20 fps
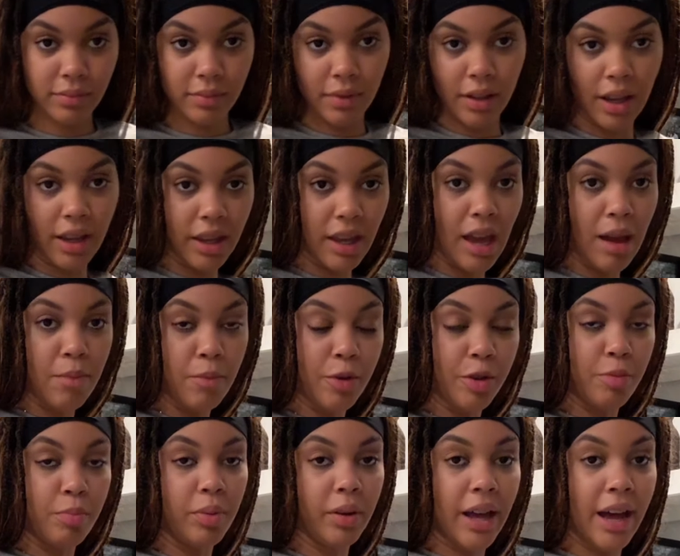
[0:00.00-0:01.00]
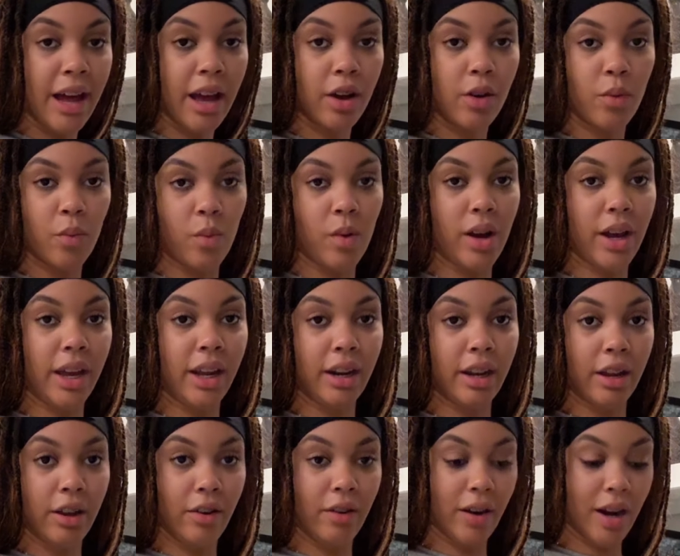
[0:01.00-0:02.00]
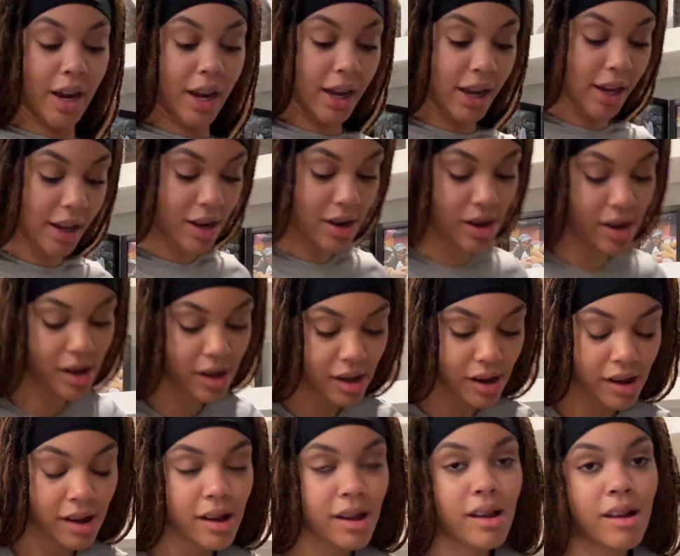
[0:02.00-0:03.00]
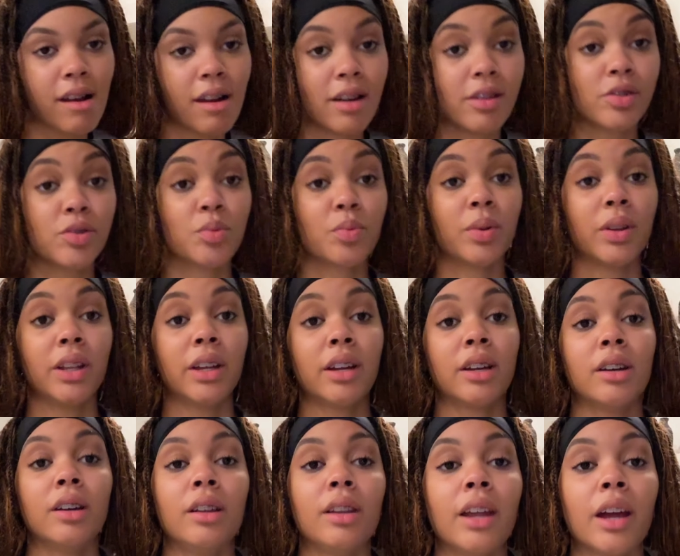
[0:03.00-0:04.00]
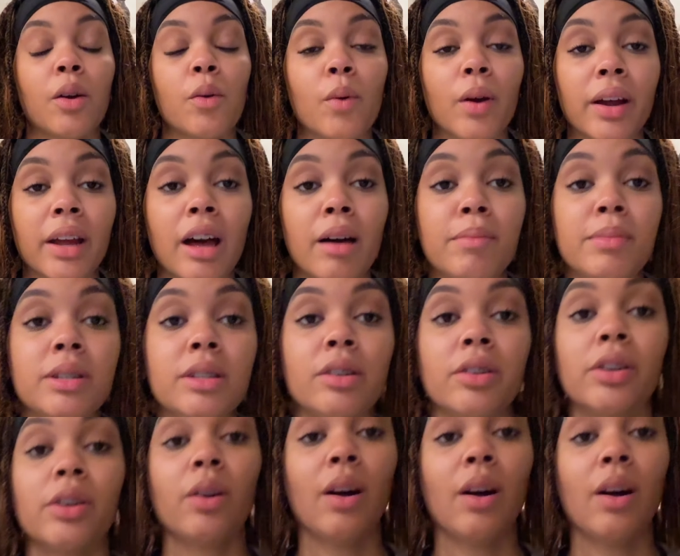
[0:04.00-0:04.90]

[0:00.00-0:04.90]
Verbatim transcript: It came with black, white, and gray. And it's really good like workout material.